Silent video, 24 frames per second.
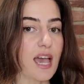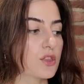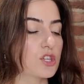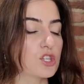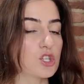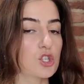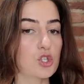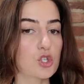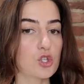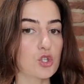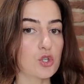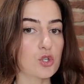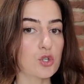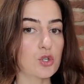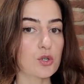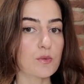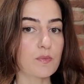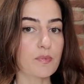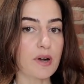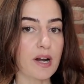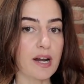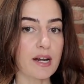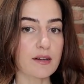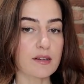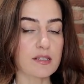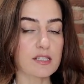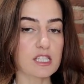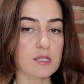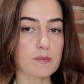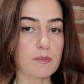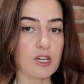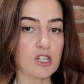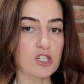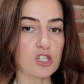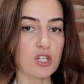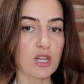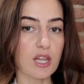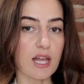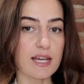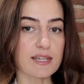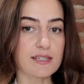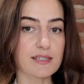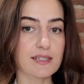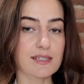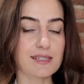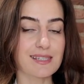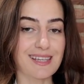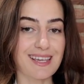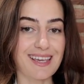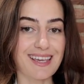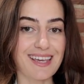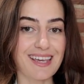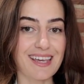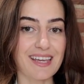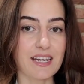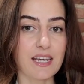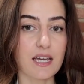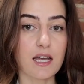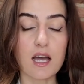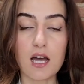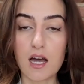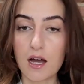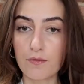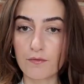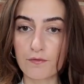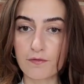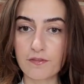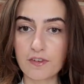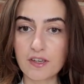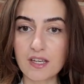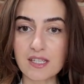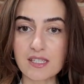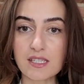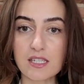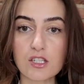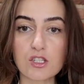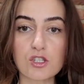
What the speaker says: This shoe brand specializes in comfort.